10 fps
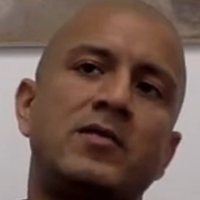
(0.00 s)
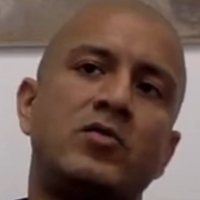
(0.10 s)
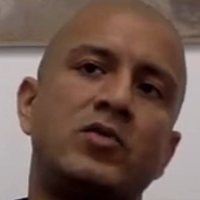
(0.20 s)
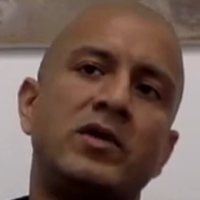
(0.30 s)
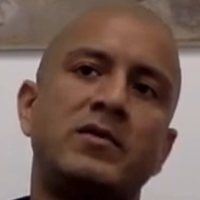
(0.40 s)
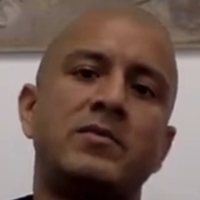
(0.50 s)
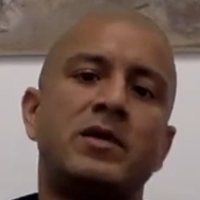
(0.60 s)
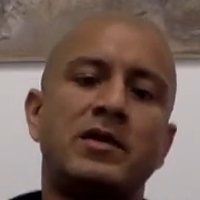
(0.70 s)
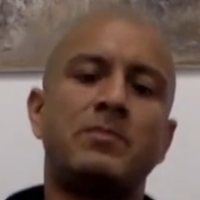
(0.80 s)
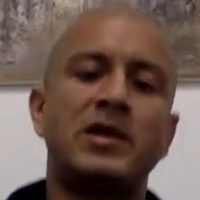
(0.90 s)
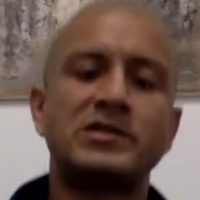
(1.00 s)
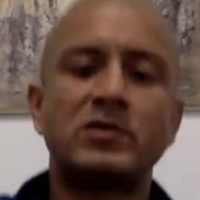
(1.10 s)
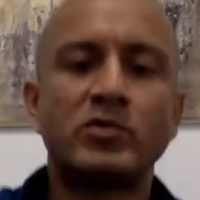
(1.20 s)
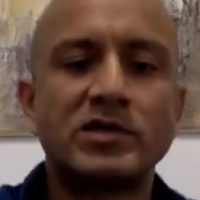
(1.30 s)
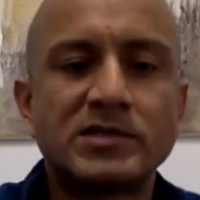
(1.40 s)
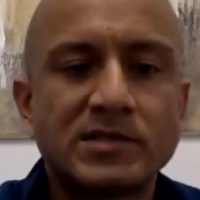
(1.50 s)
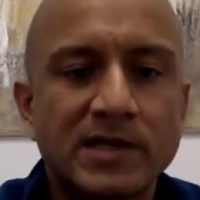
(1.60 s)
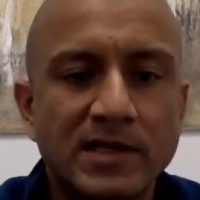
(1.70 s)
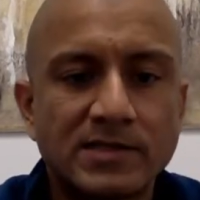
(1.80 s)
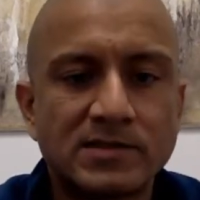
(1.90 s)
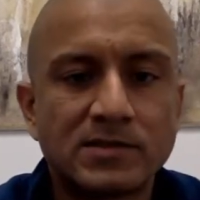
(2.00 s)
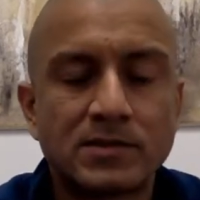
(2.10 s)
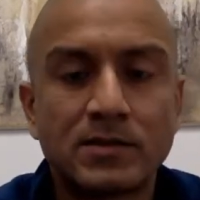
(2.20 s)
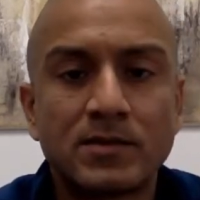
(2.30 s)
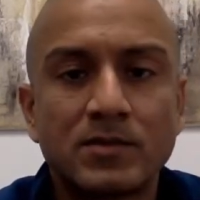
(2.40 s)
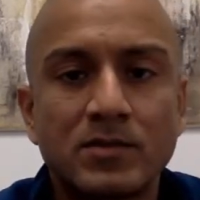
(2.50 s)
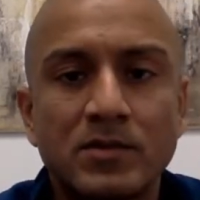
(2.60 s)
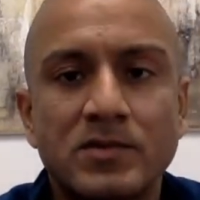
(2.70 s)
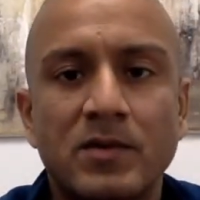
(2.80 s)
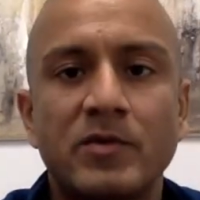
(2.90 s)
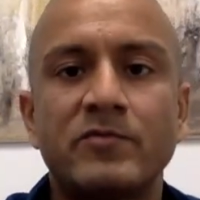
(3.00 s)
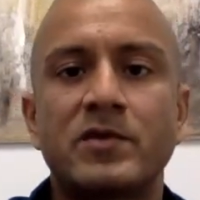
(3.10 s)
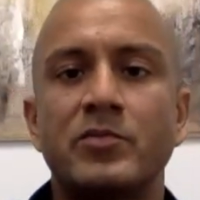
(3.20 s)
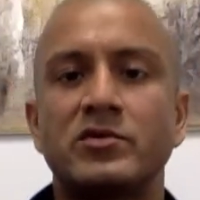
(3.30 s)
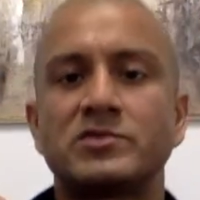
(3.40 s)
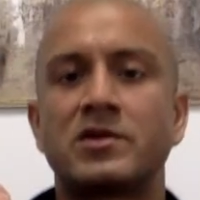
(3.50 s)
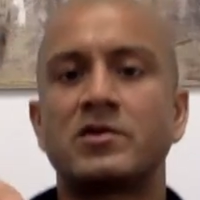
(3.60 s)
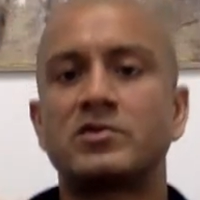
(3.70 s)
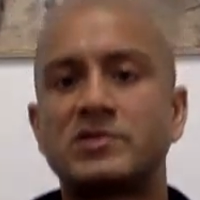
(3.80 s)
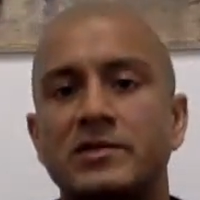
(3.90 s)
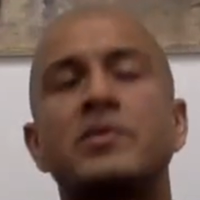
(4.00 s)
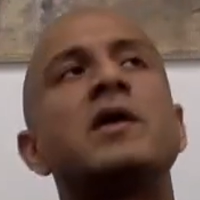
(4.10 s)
or in a multiverse sense. Tell my computer was going to go to sleep.